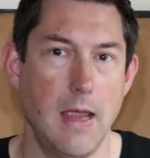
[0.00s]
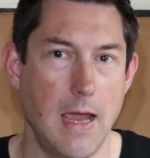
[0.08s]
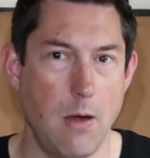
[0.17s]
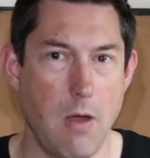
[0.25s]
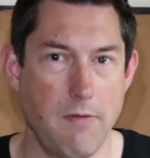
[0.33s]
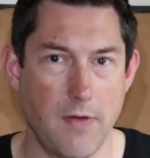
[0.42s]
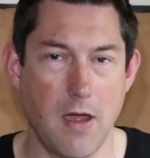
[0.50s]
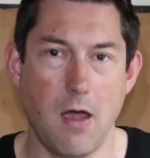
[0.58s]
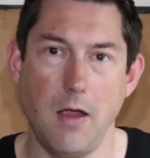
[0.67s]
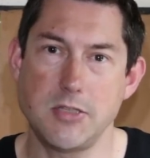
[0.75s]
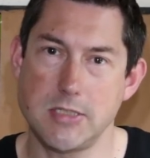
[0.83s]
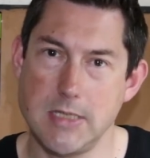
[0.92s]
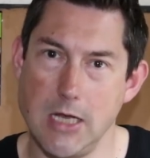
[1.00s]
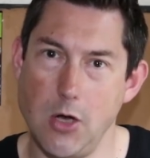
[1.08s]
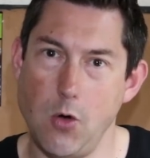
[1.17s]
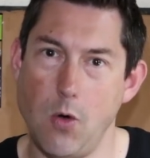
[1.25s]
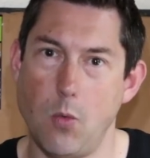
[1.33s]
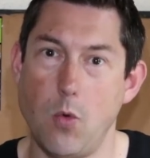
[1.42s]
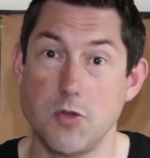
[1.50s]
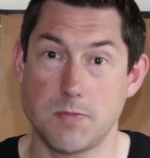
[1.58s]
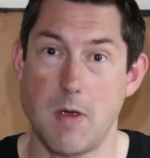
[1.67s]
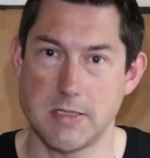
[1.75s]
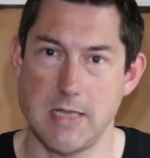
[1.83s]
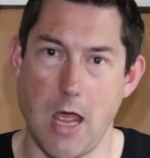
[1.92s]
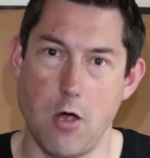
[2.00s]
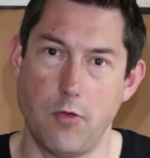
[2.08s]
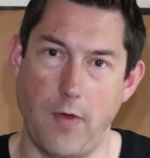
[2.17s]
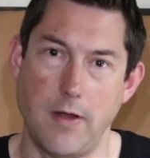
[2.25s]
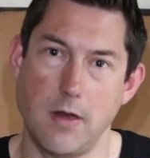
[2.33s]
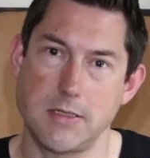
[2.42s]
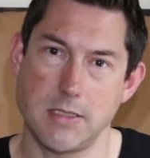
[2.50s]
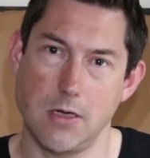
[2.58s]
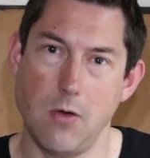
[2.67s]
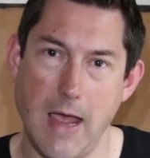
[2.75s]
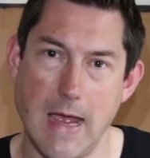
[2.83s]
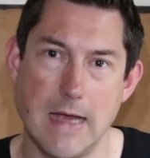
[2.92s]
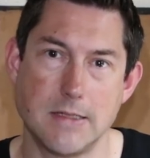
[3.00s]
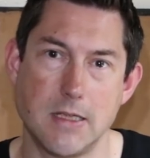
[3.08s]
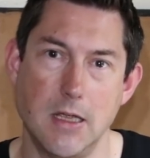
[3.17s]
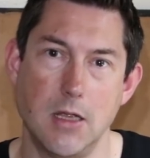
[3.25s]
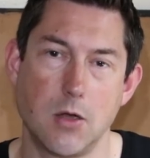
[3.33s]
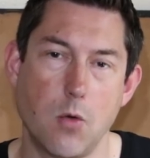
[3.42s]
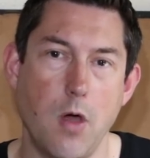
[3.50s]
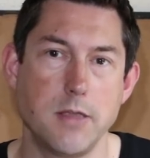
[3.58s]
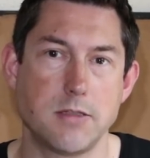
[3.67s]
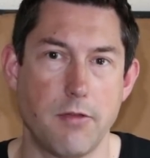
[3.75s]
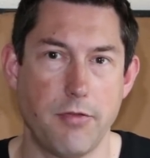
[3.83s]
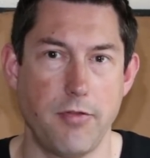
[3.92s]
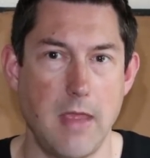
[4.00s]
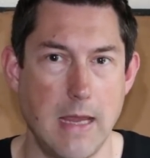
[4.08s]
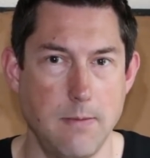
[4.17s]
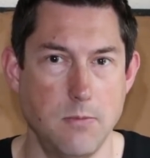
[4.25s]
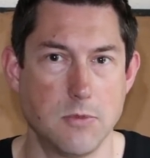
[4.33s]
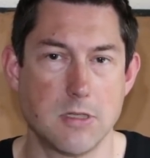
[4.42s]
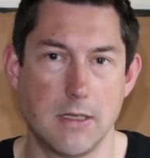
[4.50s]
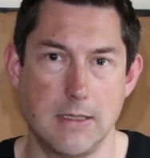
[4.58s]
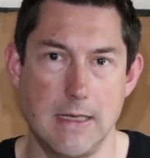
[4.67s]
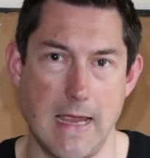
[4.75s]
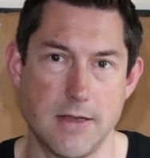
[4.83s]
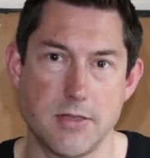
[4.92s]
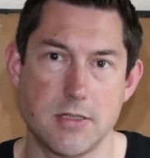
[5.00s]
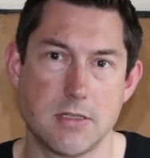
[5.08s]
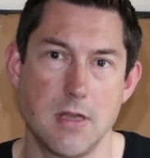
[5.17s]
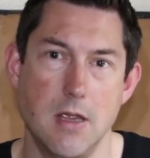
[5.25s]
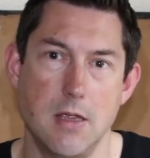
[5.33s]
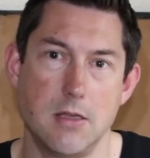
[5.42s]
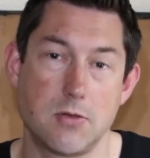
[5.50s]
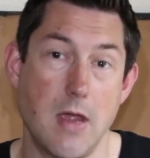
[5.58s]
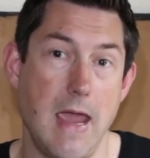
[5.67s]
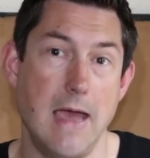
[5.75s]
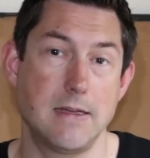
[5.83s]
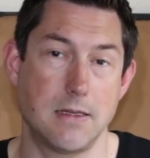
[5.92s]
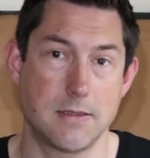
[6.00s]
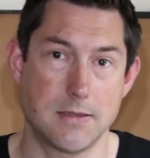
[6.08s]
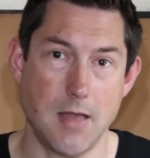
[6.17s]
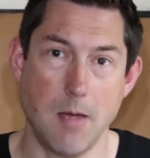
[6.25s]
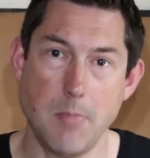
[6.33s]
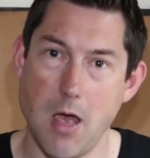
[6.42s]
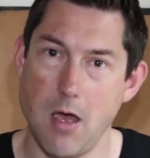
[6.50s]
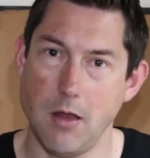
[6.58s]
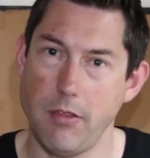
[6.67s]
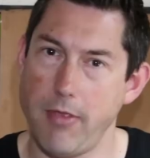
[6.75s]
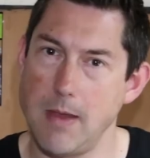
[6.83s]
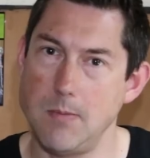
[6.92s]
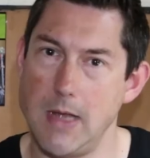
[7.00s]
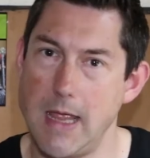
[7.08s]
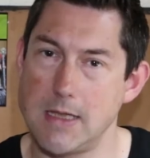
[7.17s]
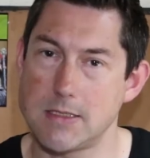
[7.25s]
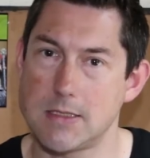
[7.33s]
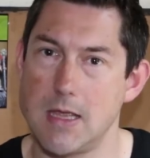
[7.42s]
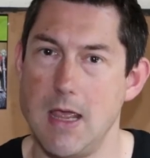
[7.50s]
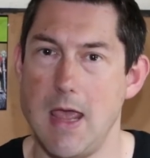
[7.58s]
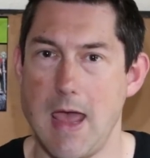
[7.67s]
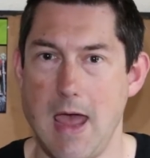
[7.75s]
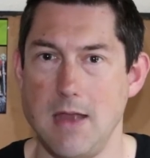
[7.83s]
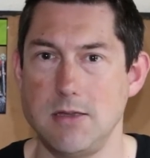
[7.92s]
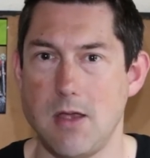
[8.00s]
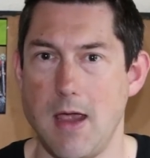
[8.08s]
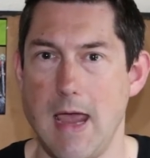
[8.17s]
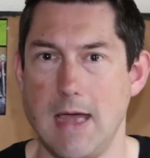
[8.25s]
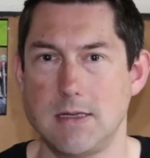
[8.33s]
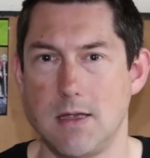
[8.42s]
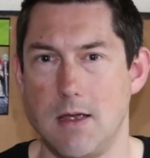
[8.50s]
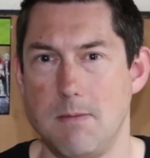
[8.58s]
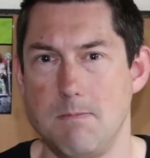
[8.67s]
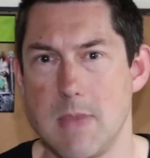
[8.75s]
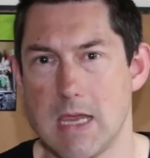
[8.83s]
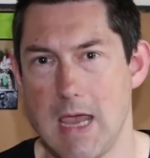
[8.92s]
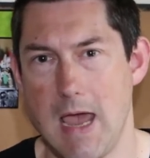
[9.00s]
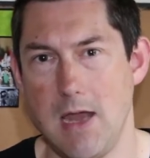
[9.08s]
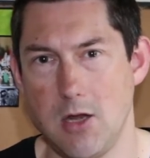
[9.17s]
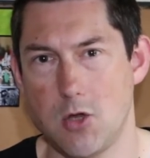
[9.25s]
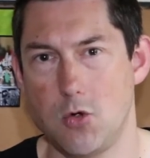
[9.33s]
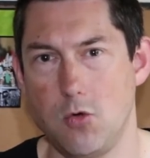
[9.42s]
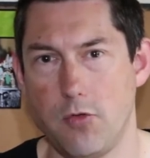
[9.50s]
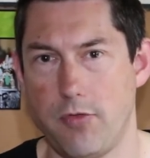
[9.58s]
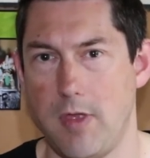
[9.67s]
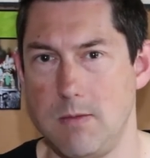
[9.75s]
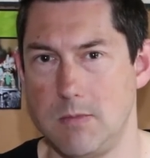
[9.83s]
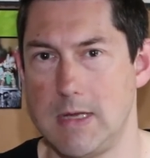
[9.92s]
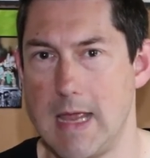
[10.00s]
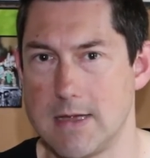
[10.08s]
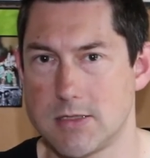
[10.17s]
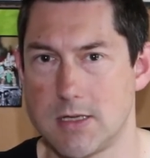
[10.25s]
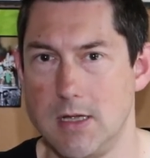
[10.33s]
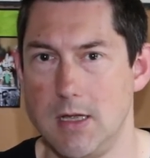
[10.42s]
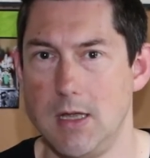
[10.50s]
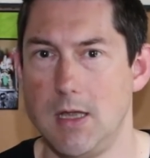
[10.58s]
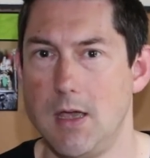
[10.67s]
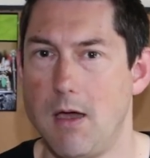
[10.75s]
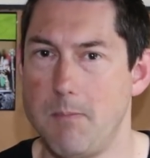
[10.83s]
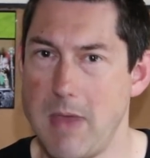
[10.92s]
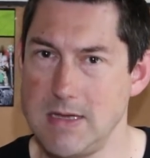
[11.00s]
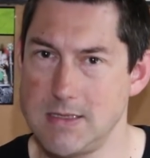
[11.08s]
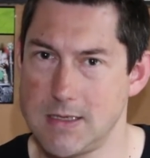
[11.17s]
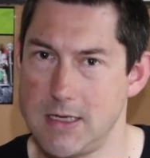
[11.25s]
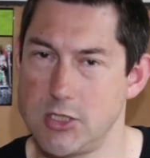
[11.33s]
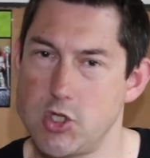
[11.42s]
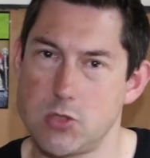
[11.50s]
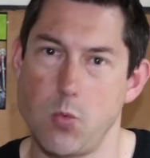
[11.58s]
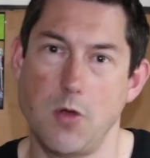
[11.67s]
However, I still was myself, and I still had quite themed lists. So I had a Samhain theme list, and I had a mechanical theme list. I basically just